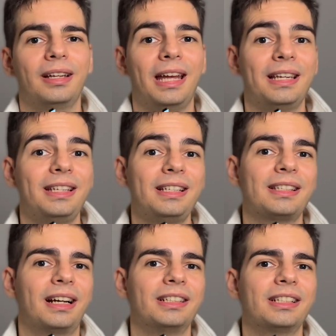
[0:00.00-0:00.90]
And
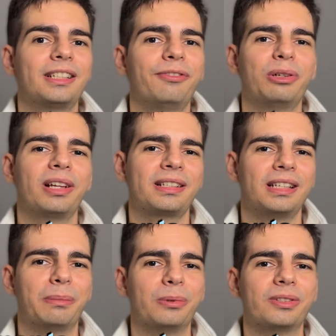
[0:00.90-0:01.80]
these are just a few
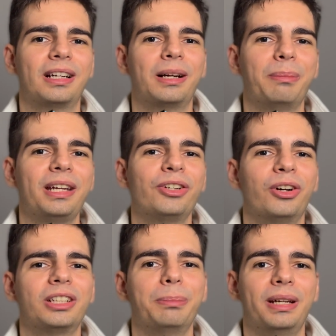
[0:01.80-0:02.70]
examples. There are many
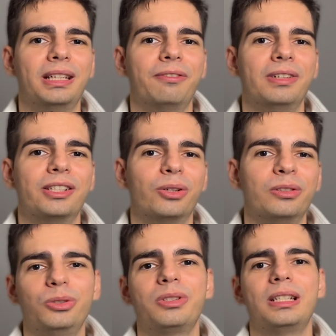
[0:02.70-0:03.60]
other benefits
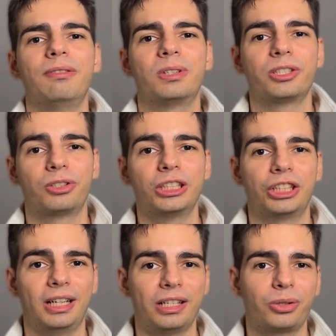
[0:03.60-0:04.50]
on using
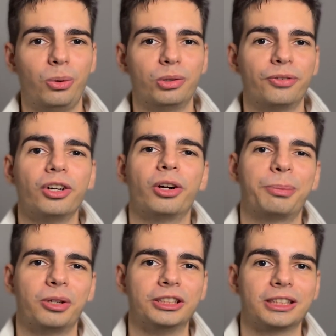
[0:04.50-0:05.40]
infrastructure as code for your
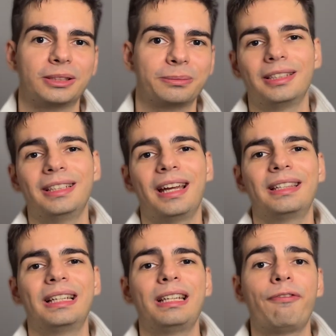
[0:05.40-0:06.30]
project. Yeah, and
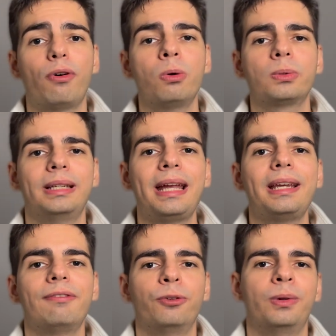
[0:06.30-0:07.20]
the default
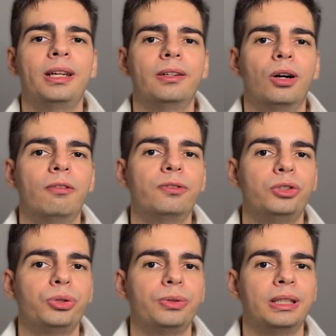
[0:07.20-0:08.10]
native way of
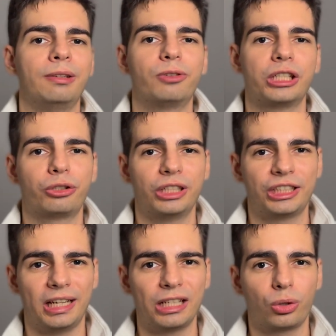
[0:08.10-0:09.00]
doing
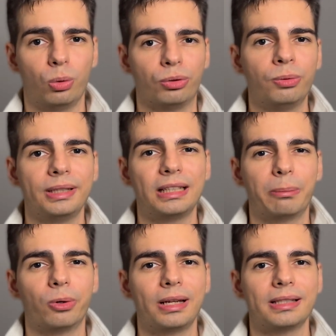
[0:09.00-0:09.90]
infrastructure as code on
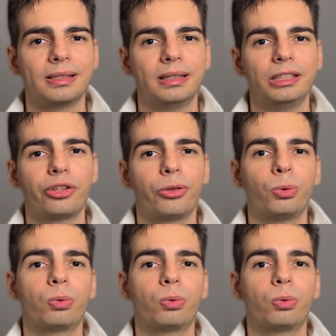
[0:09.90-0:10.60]
AWS is through